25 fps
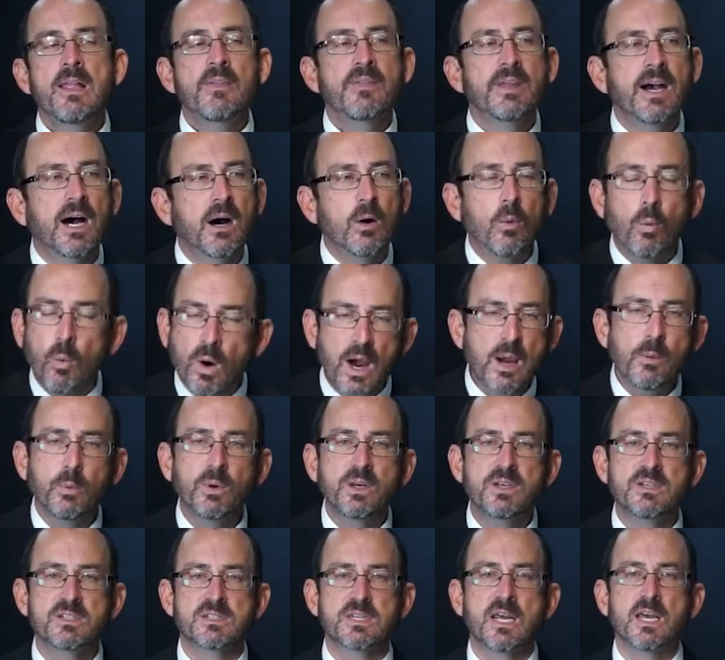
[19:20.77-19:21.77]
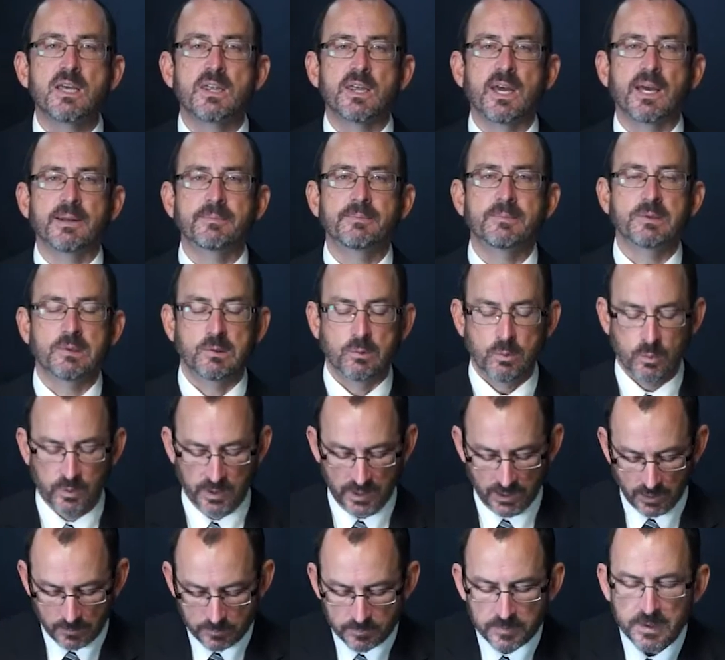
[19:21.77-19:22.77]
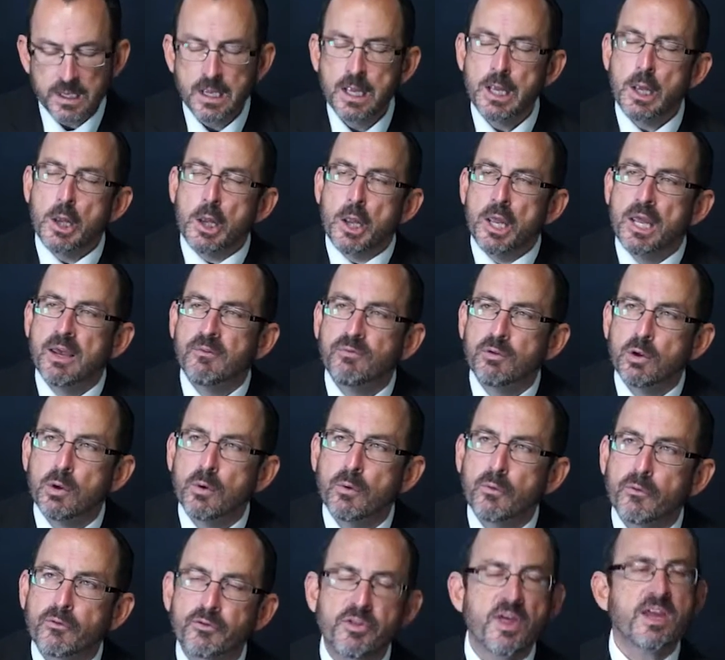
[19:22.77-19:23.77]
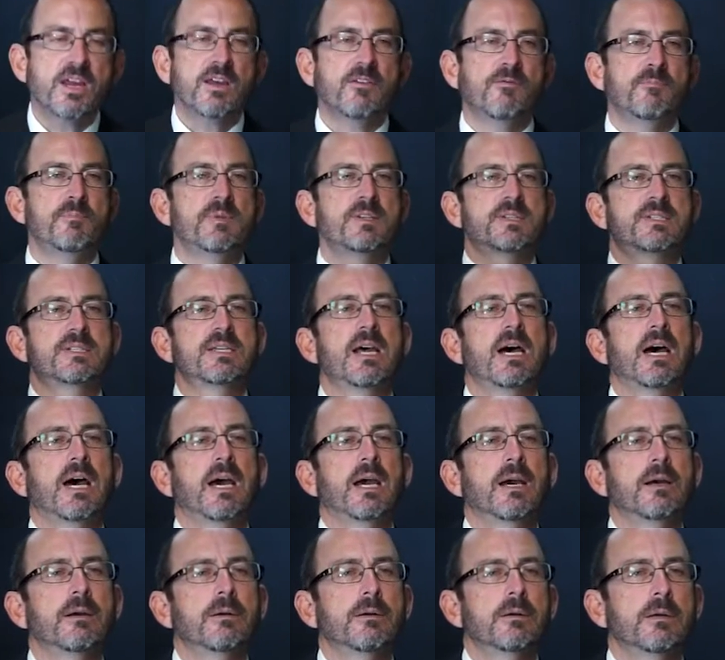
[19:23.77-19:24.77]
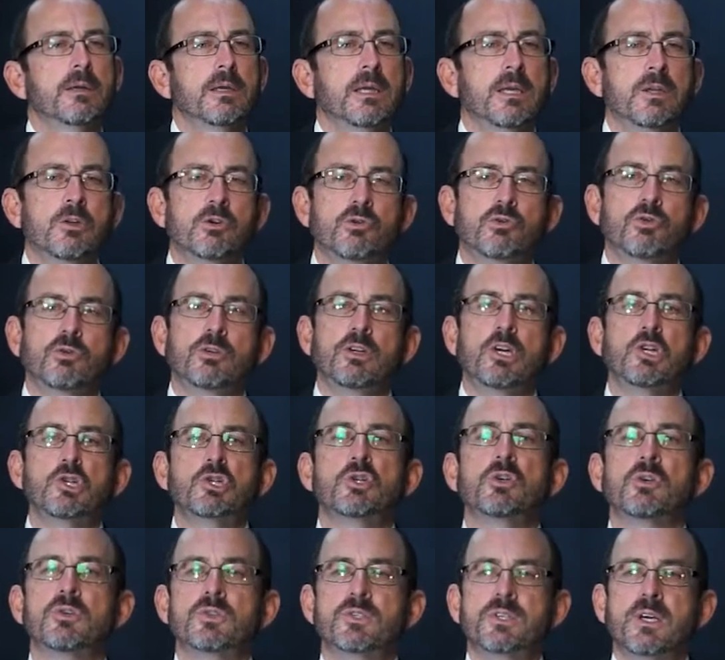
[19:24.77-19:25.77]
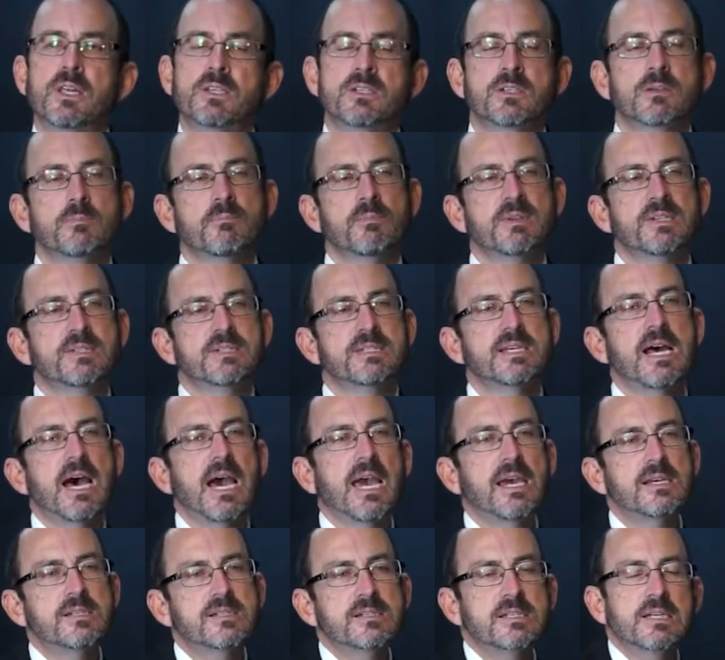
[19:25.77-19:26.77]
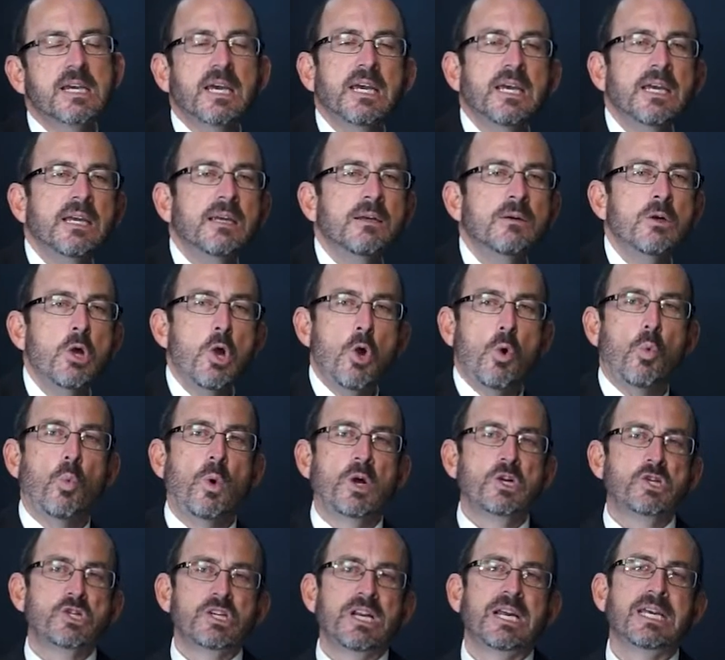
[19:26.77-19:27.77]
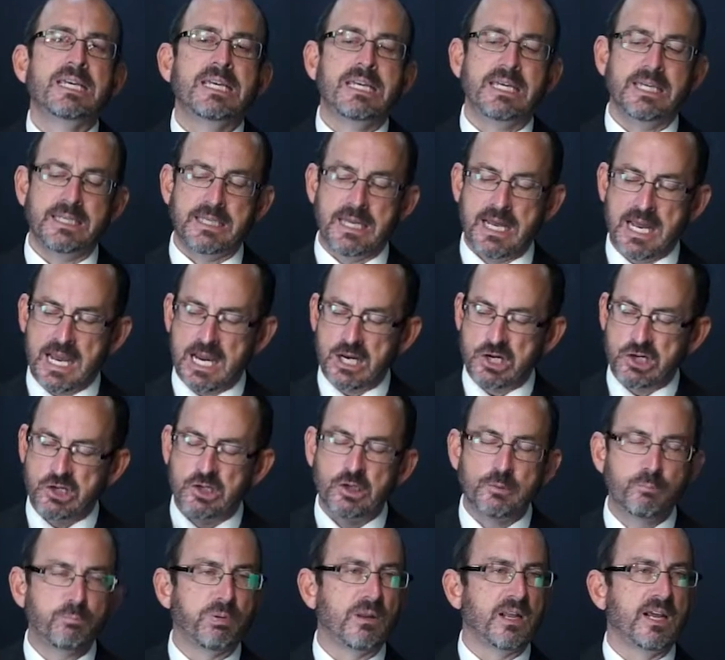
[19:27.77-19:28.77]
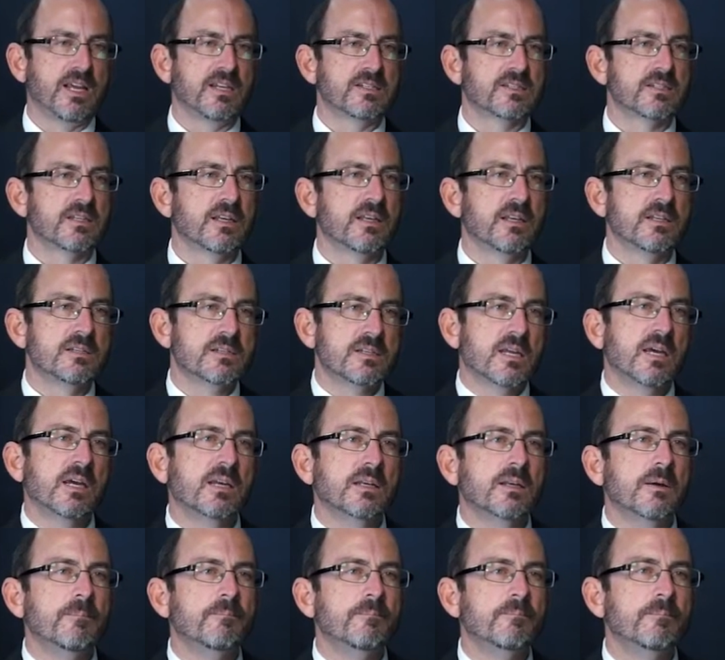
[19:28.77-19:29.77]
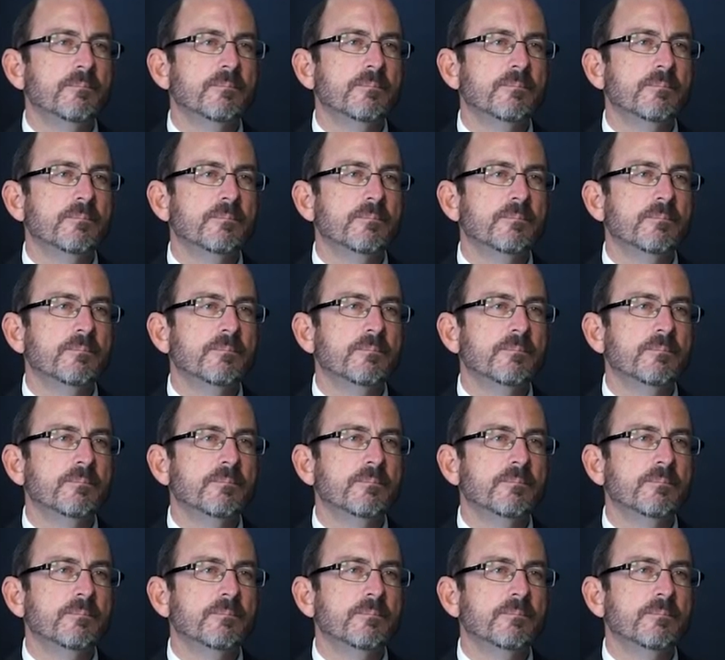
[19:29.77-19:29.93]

Now, why would he say that? Well, if you think of Messiah in the traditional sense, Messiah is king. What should I get? A good place in his kingdom.